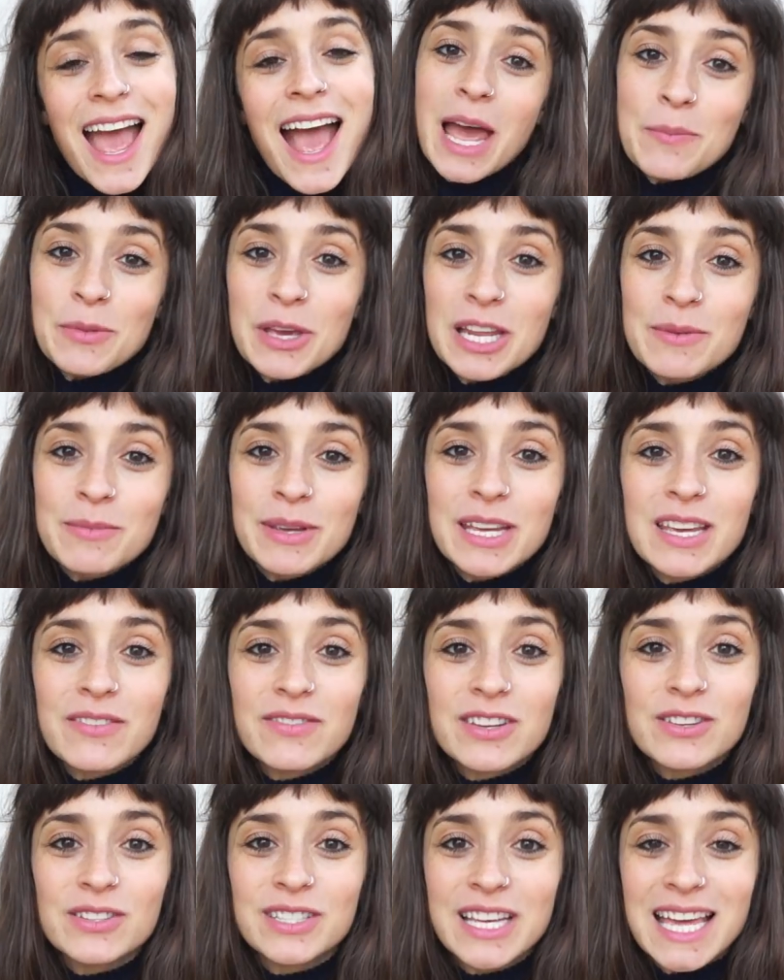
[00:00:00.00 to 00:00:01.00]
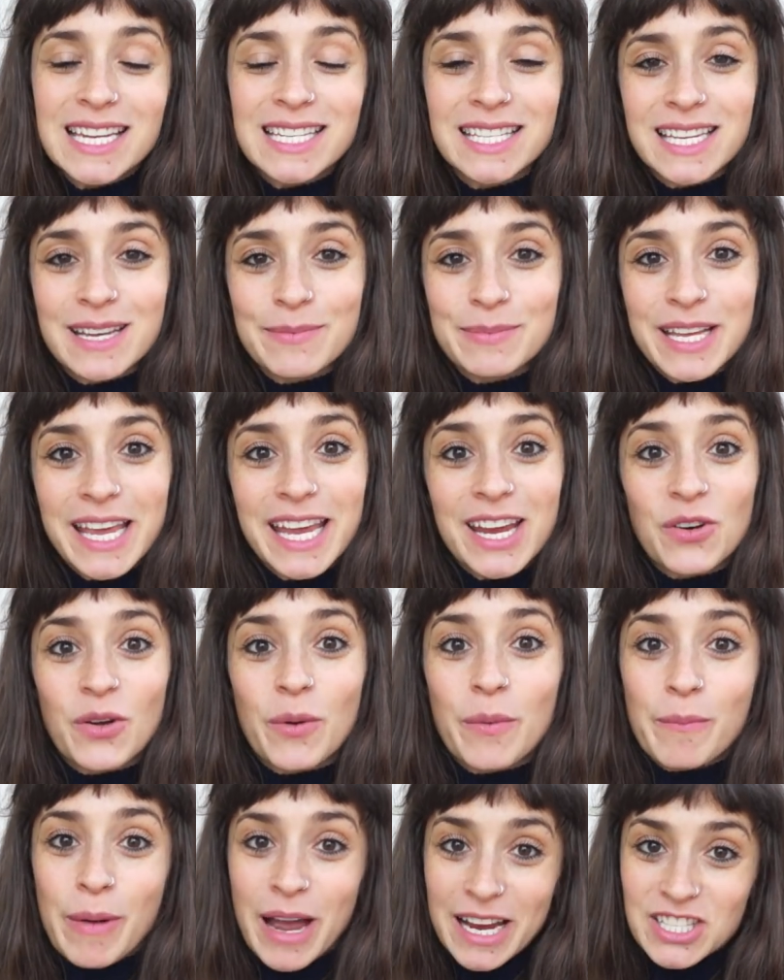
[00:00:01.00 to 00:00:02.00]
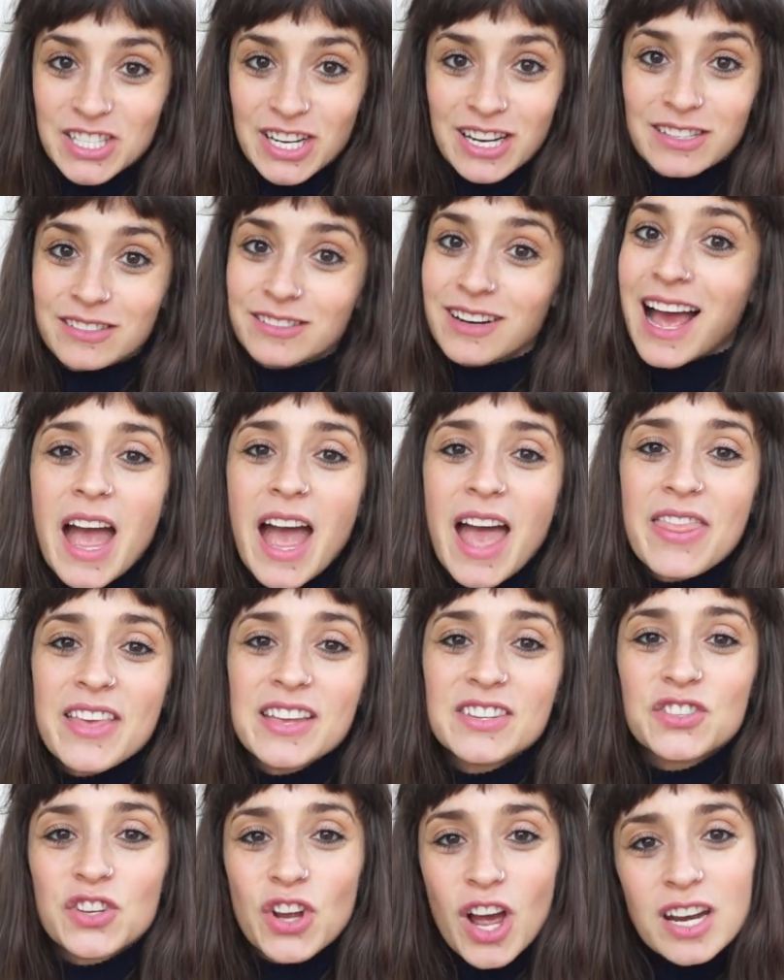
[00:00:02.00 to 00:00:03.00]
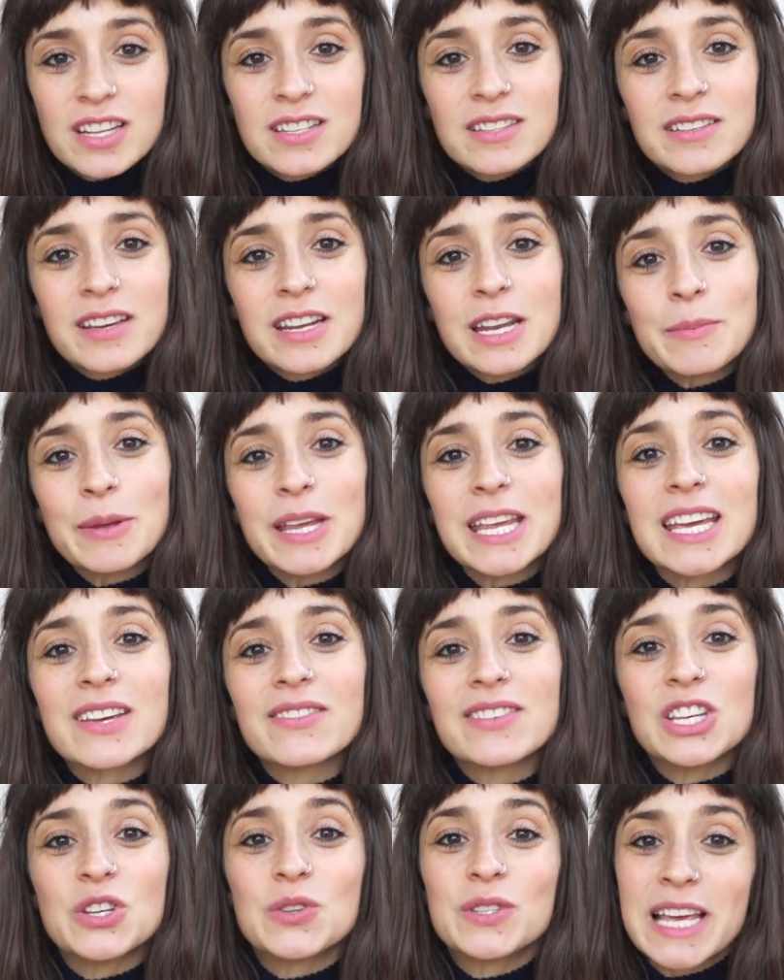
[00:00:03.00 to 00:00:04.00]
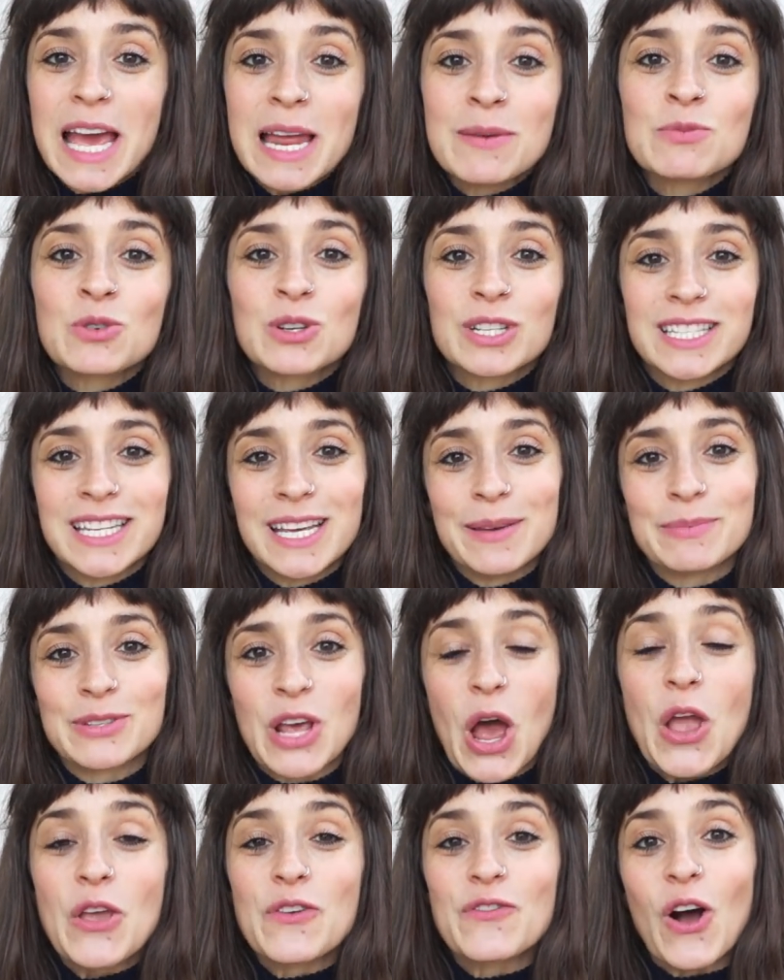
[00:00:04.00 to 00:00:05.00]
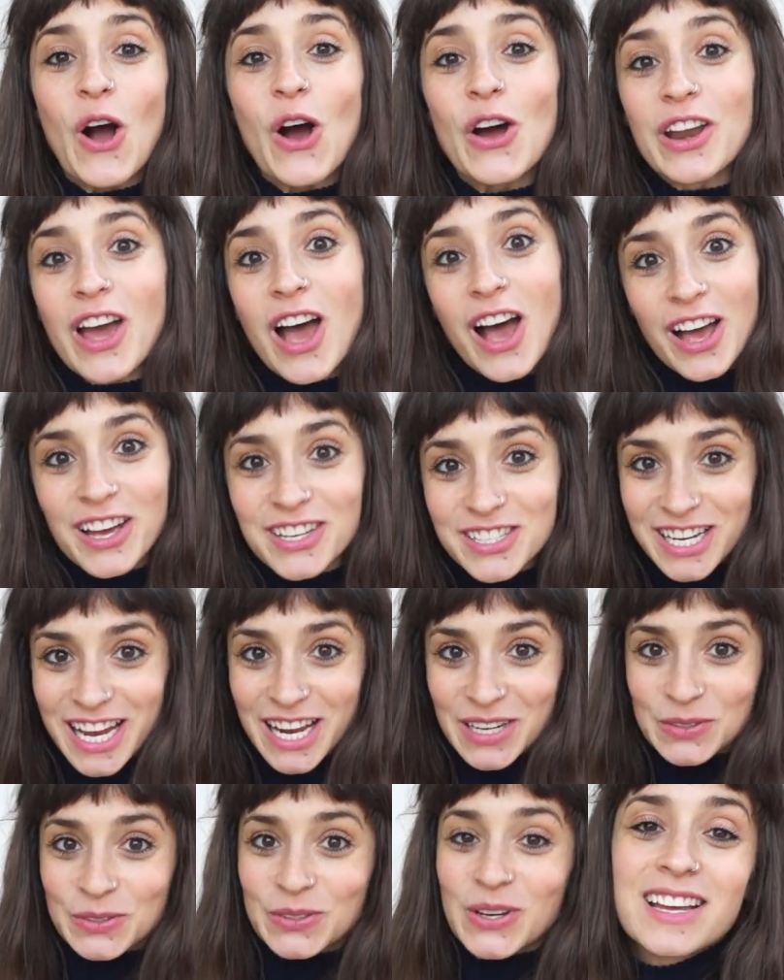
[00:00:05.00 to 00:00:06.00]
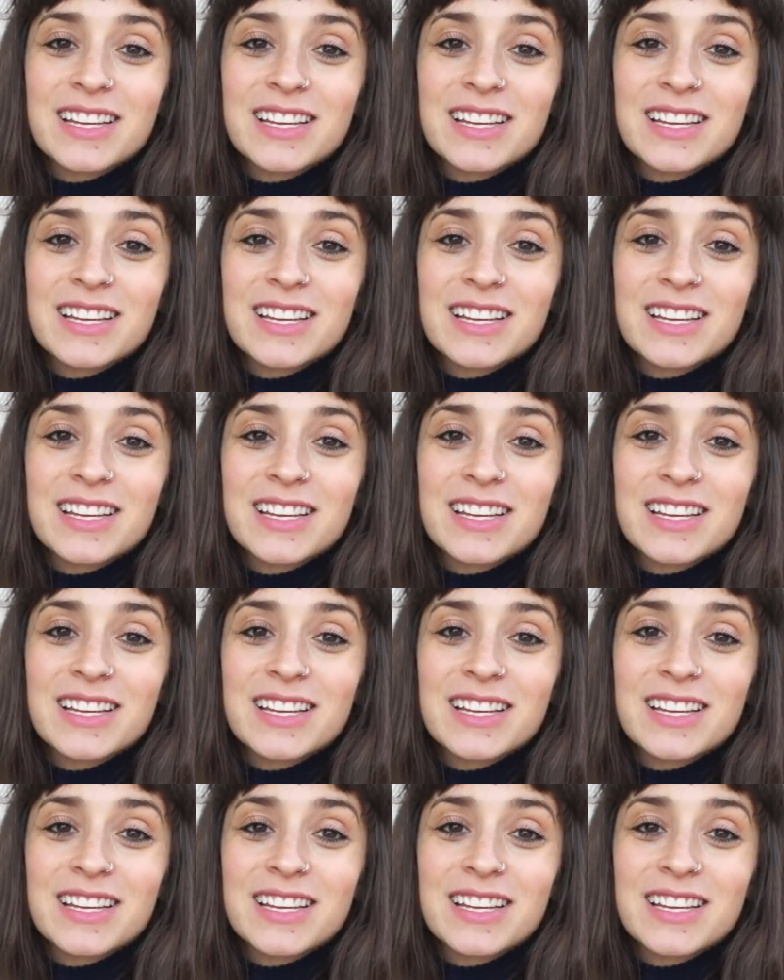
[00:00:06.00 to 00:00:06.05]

I'm going to be giving you ten tips here on my channel, and then Jana's going to be giving you ten more tips over on her channel.